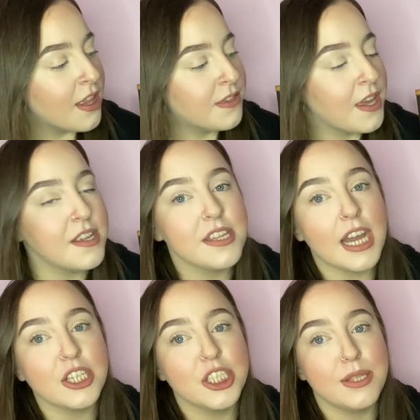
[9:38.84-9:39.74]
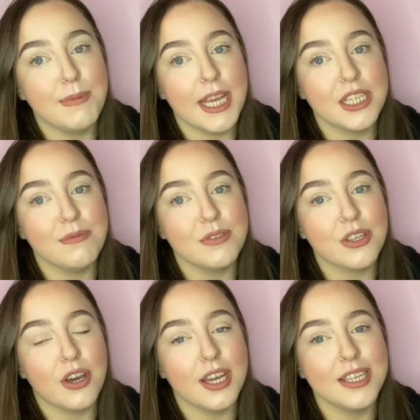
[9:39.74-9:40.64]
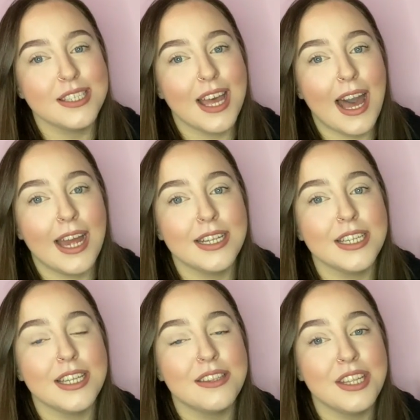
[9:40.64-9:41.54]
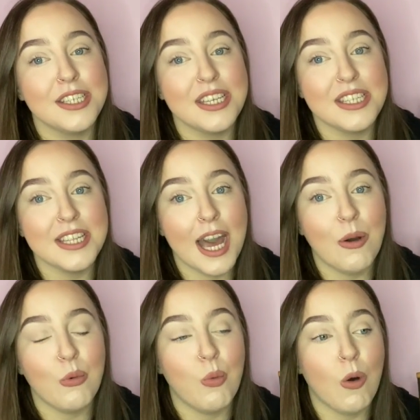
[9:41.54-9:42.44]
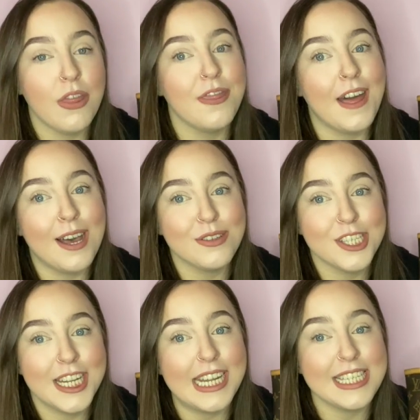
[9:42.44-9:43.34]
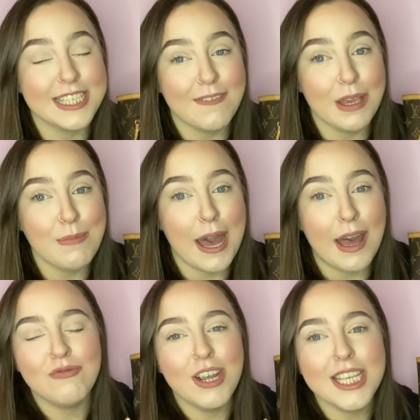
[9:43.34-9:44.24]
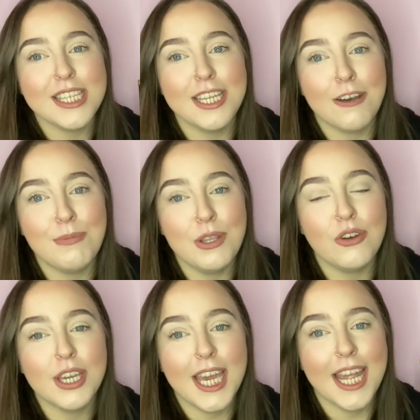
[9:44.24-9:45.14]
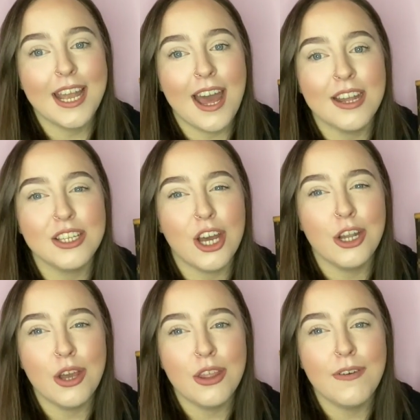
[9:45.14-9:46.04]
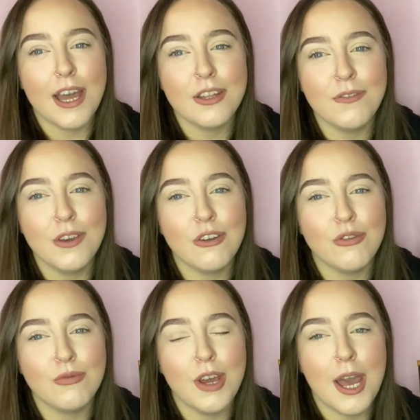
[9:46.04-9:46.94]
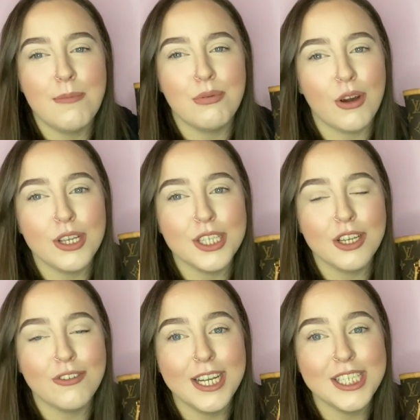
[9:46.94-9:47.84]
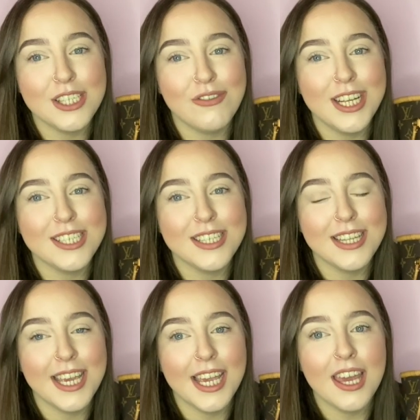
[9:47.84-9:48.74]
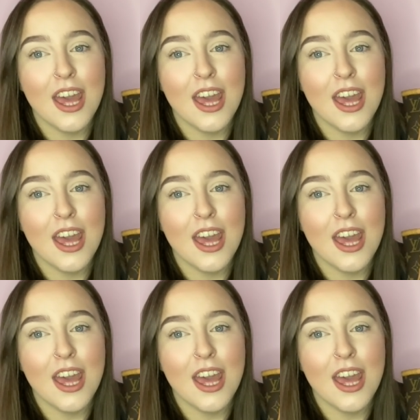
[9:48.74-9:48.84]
this is actually the medium size, and this is now £1,070. Recently, I've been looking, and I know they've had a few price increases recently.